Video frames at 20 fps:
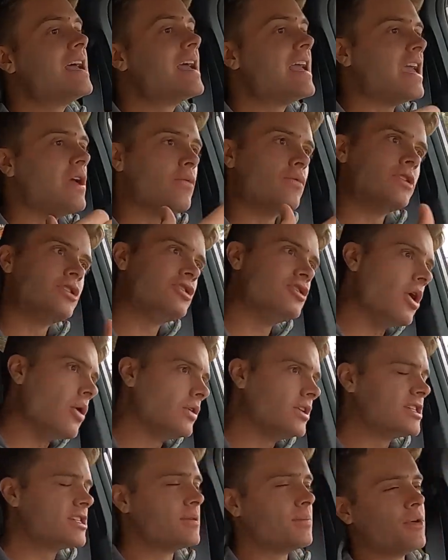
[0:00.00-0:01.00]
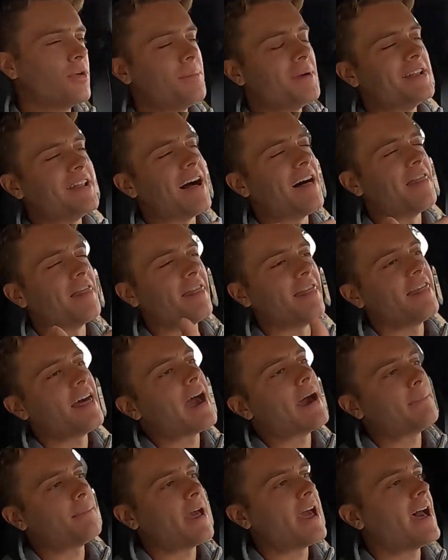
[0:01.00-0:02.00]
it was noticeable, but not
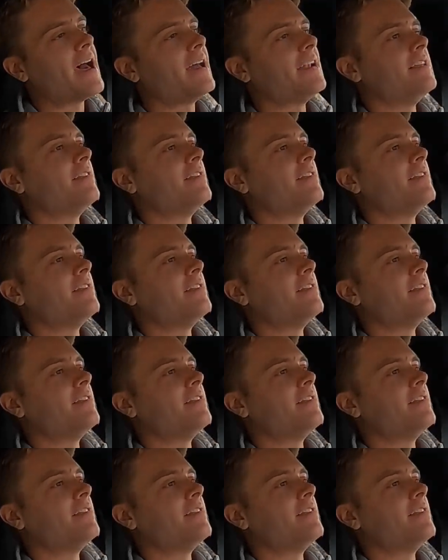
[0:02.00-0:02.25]
that bad.